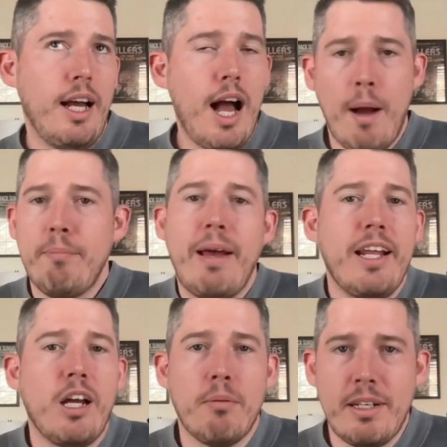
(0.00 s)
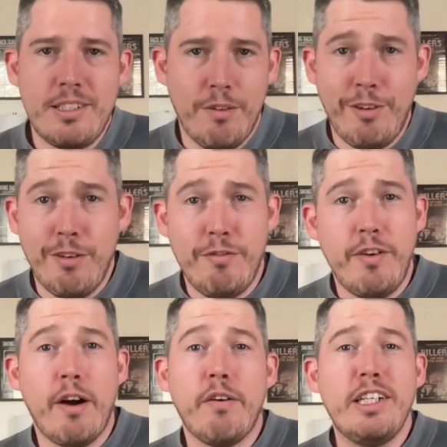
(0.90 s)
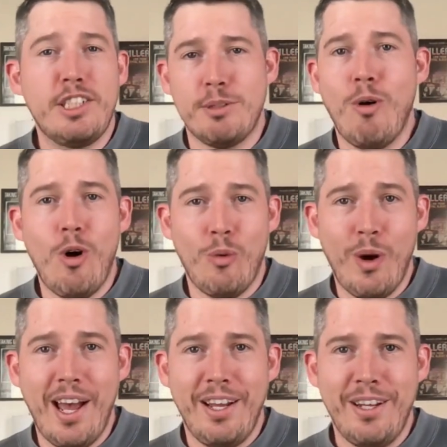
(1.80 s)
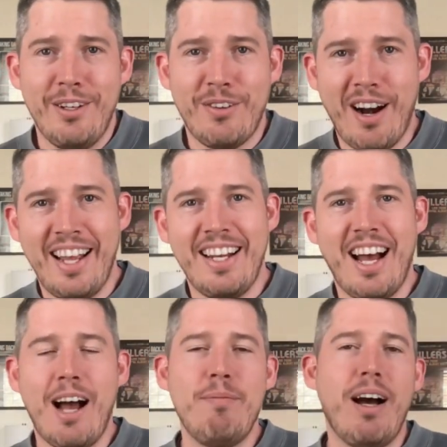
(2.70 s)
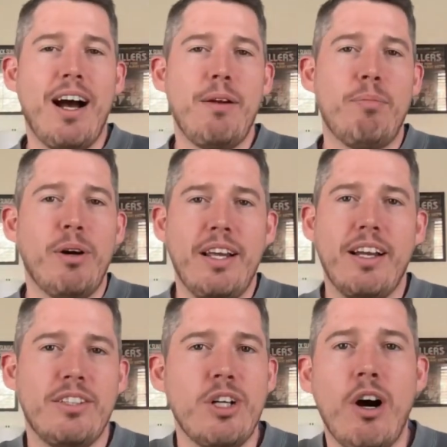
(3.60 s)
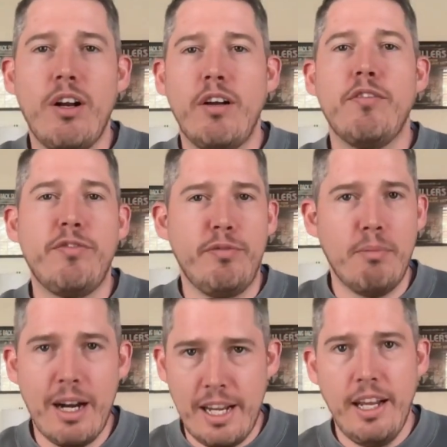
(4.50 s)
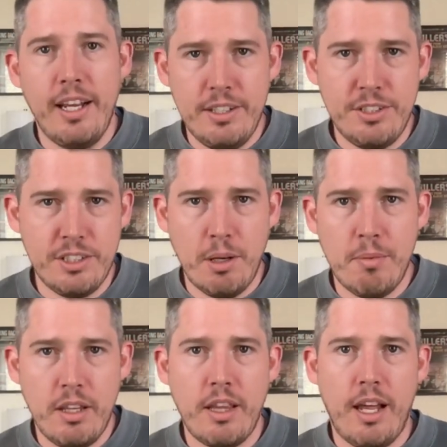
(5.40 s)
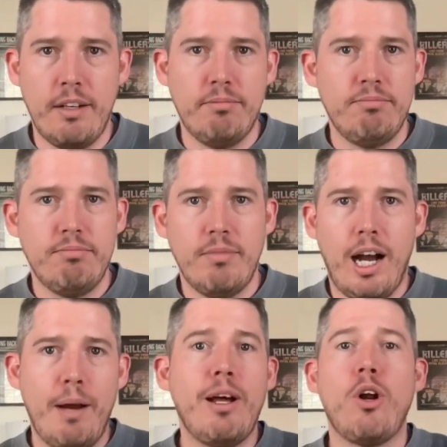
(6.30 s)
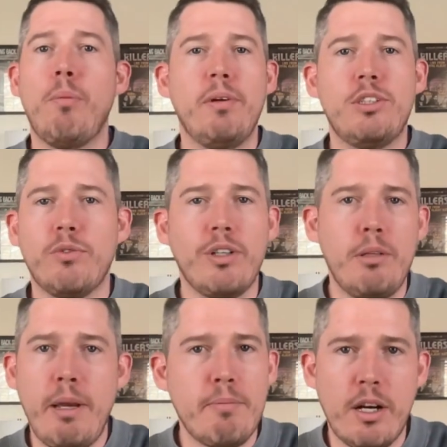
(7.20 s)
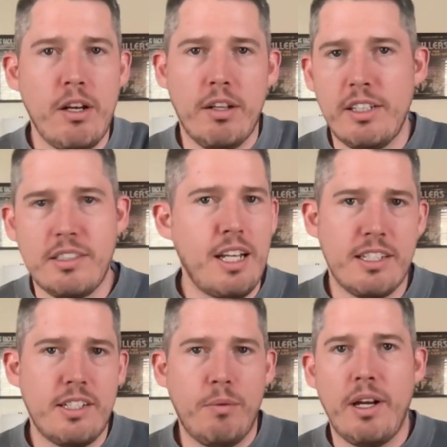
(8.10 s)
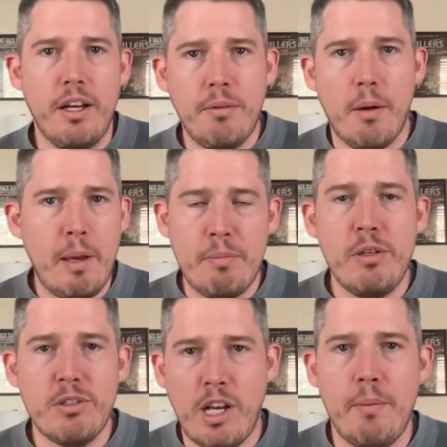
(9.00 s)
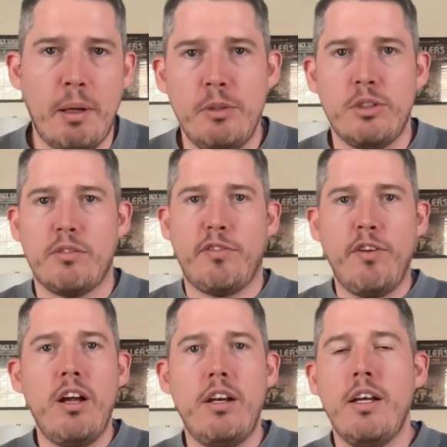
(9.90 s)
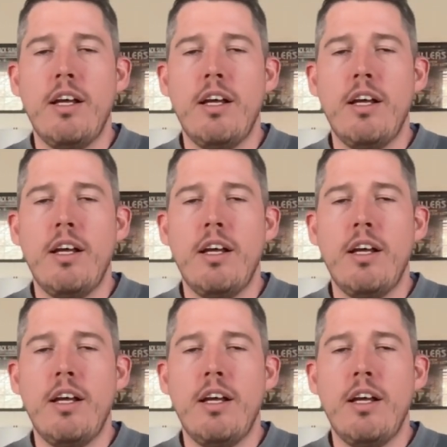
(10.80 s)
I'm betting on myself in a very small way, right? I'm not putting a ton of money into something that I'm not hoping to really make money on. That's not why I make music. I make music for fun.